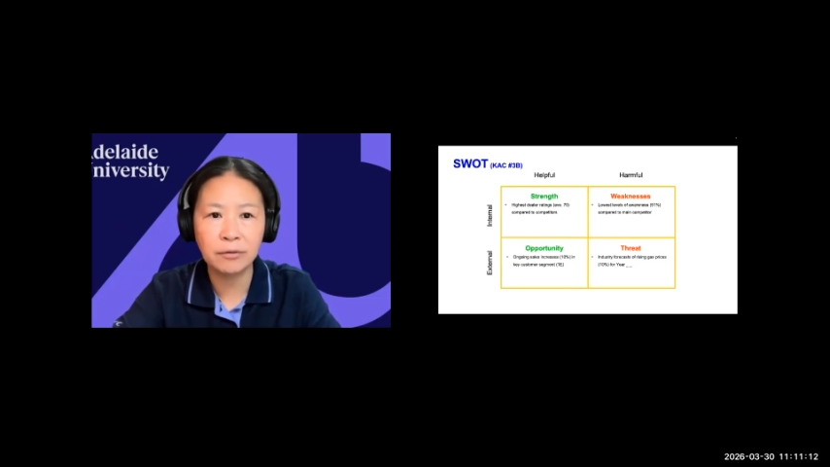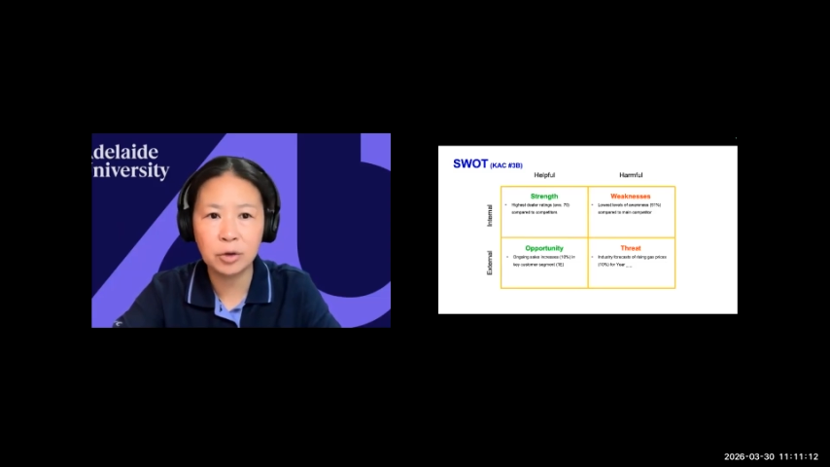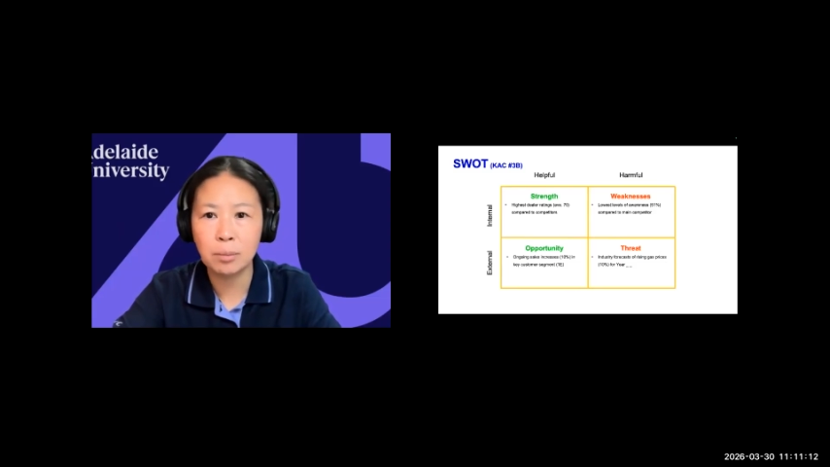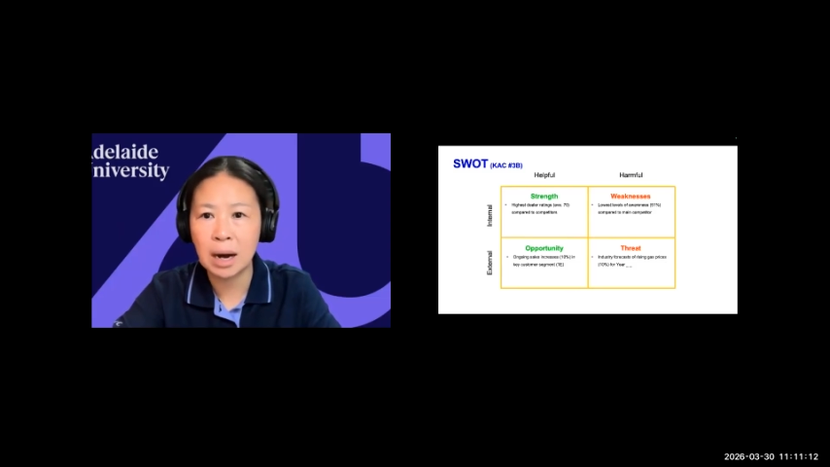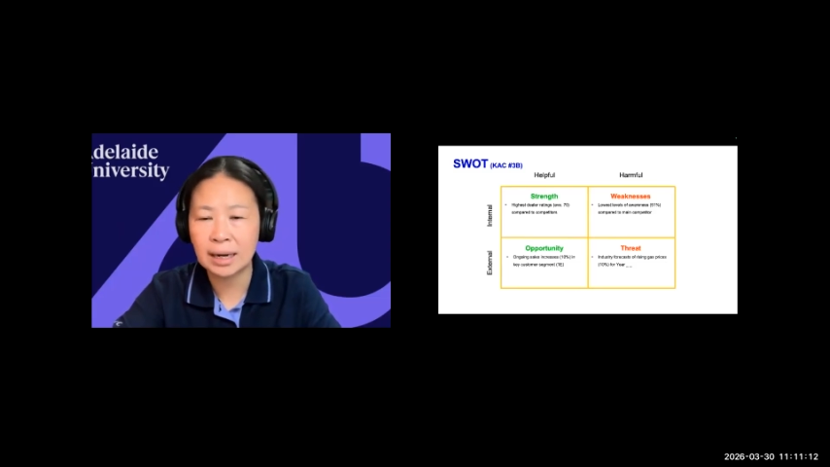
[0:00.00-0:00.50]
of
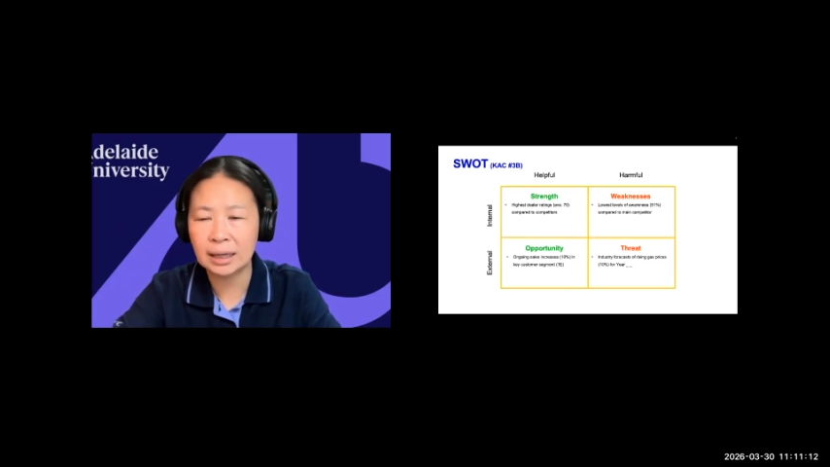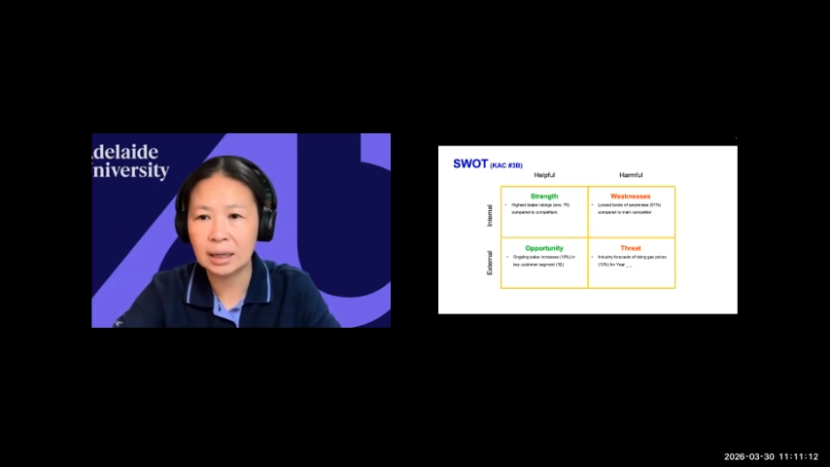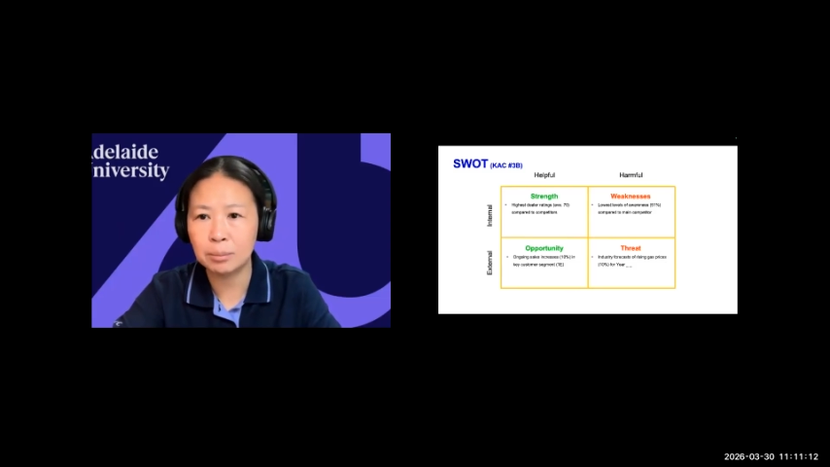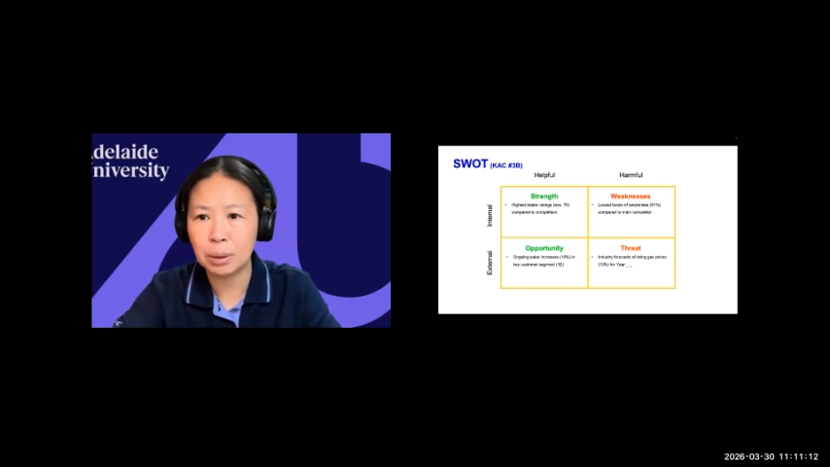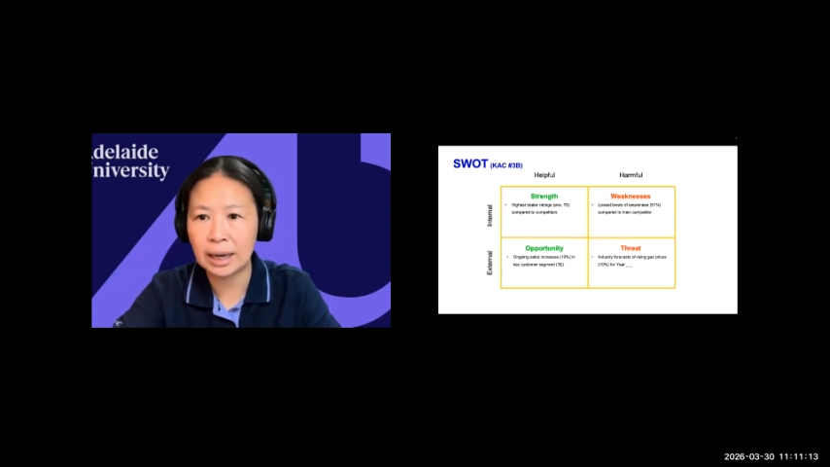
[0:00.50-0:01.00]
your
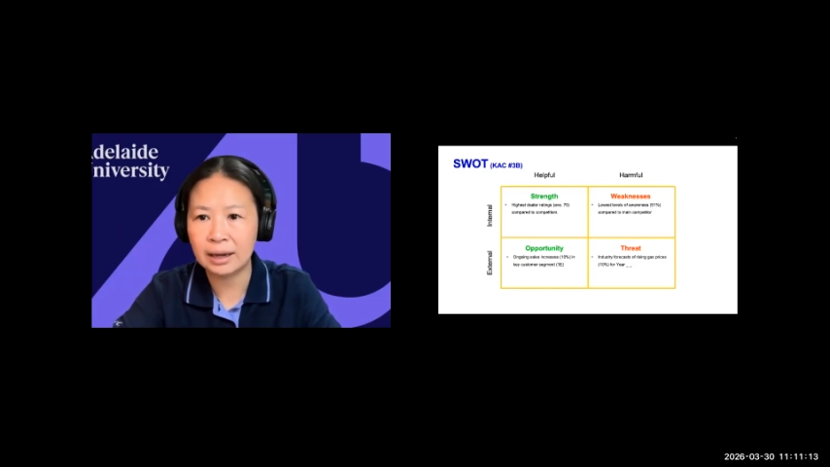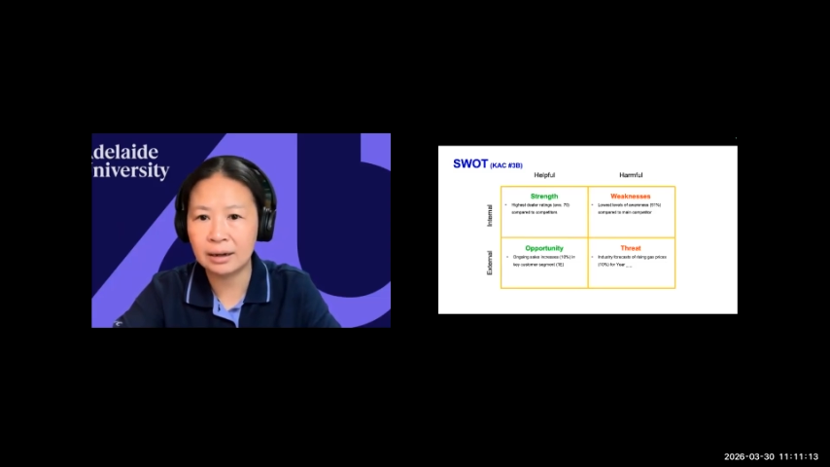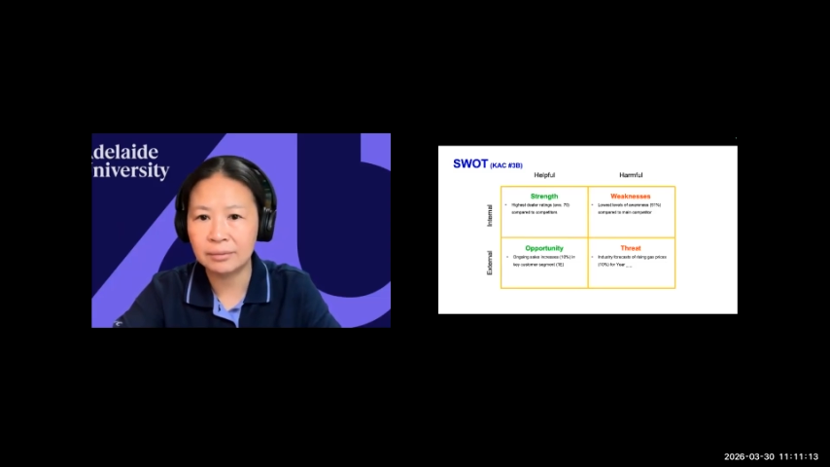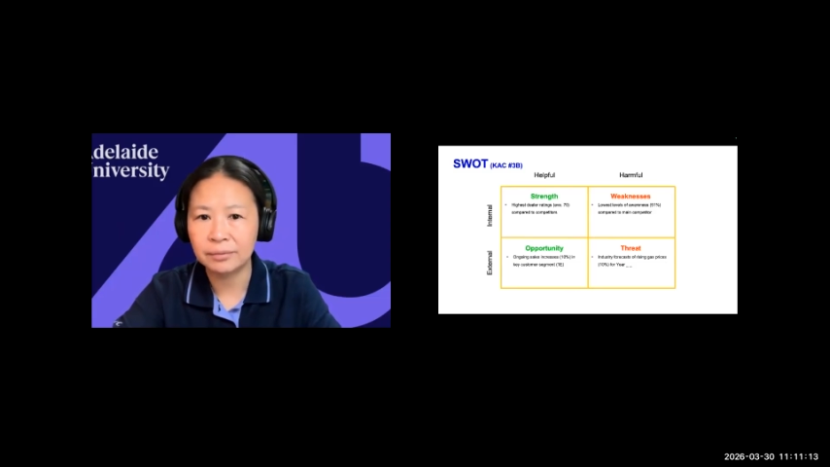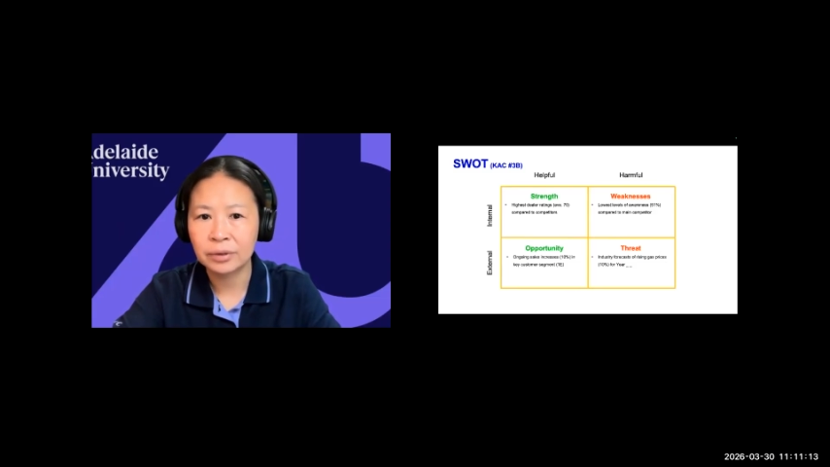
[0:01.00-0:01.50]
marketing plan.